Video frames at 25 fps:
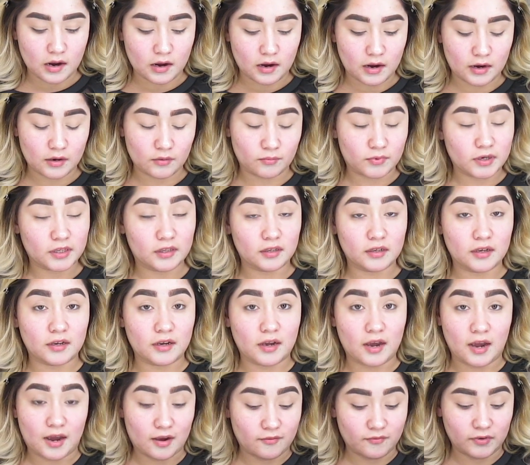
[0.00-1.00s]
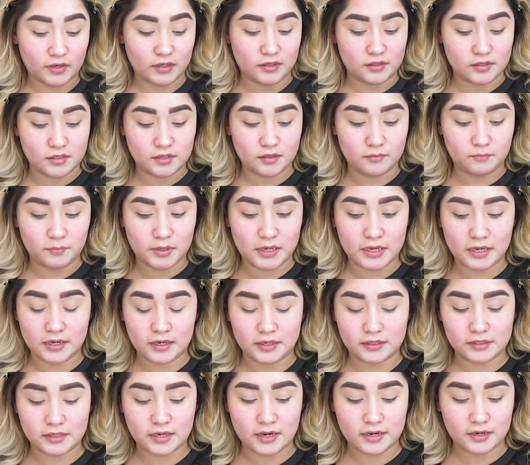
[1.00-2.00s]
I really haven't
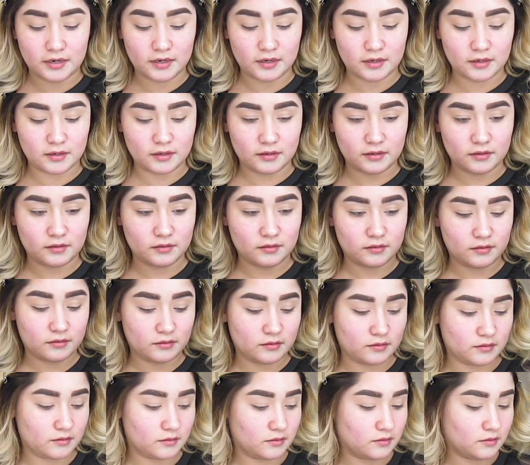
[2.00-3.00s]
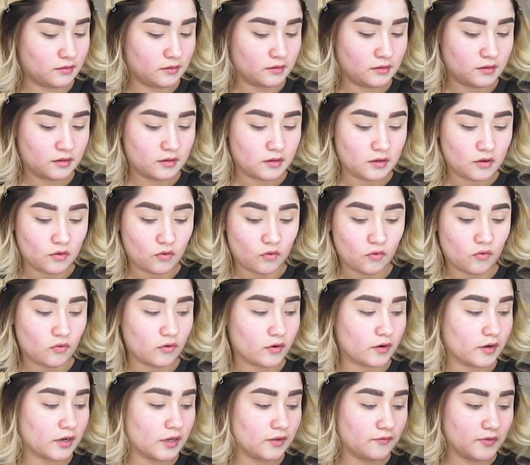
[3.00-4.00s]
picked at it
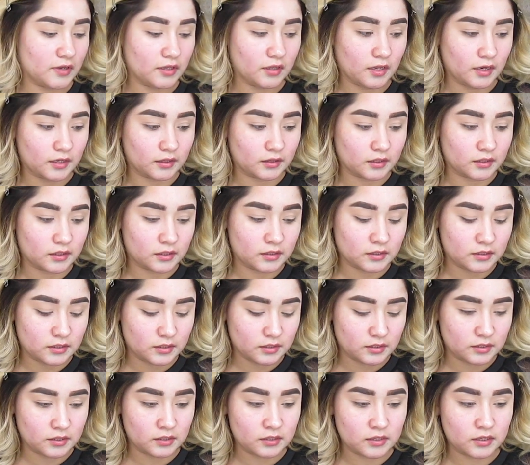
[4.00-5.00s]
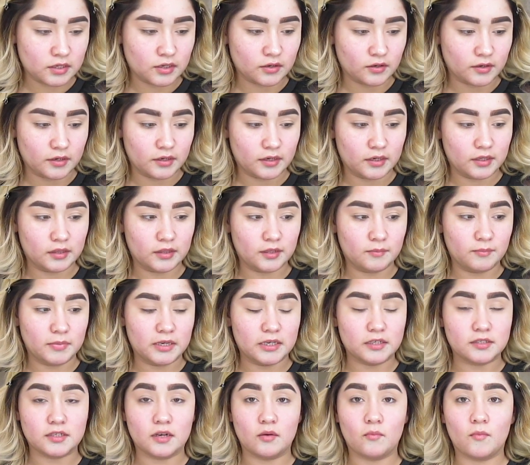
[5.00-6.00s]
or even like the consistency or anything
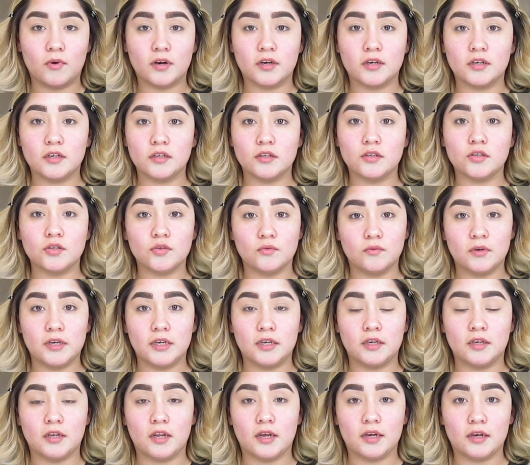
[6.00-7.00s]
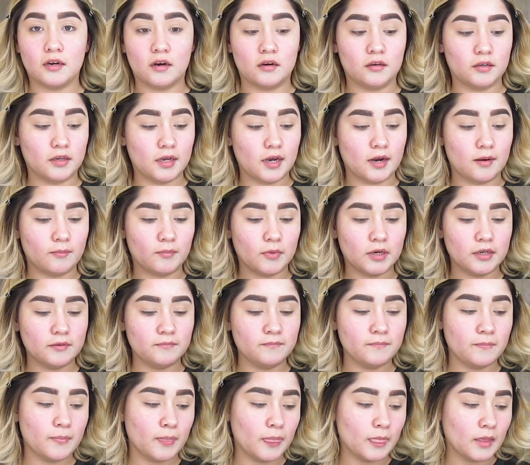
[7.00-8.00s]
because I wanted to do it like on camera.
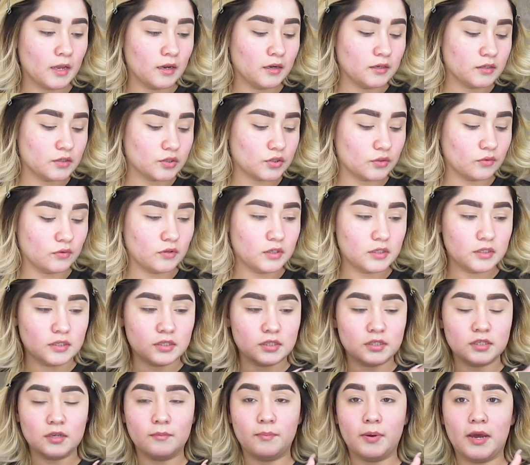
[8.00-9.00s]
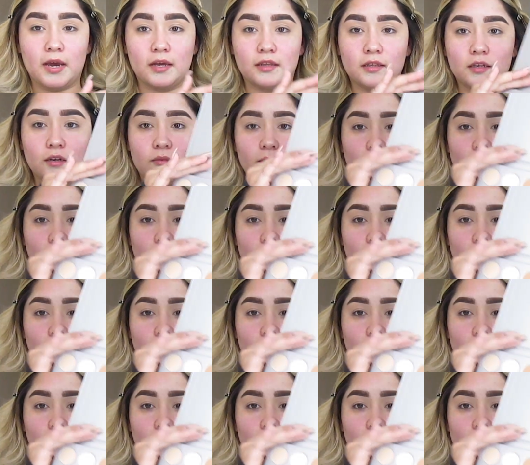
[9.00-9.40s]
So this is the palette